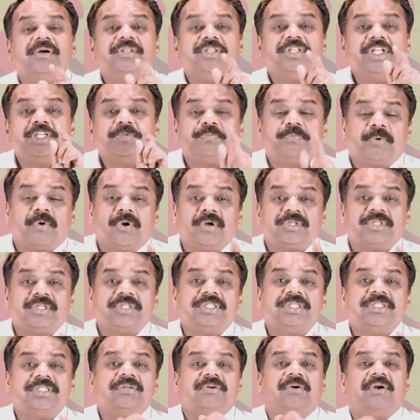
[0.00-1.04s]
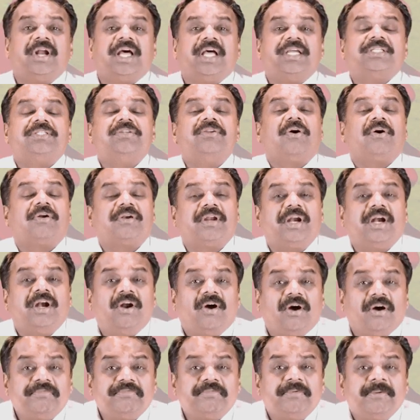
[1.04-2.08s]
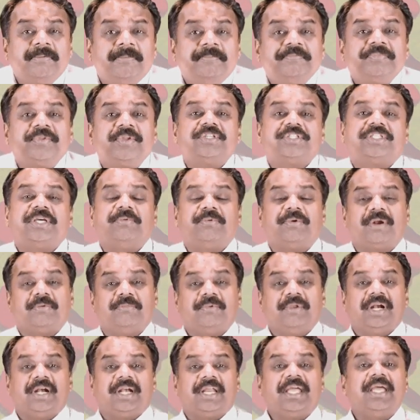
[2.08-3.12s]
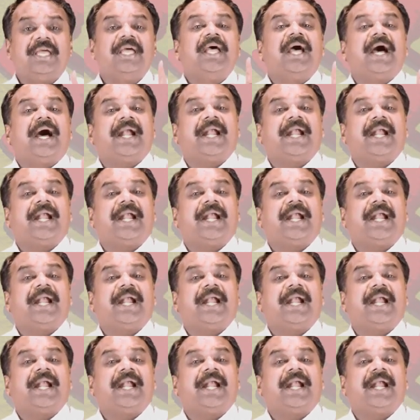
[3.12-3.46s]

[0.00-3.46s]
This process is known as doctrine of severability.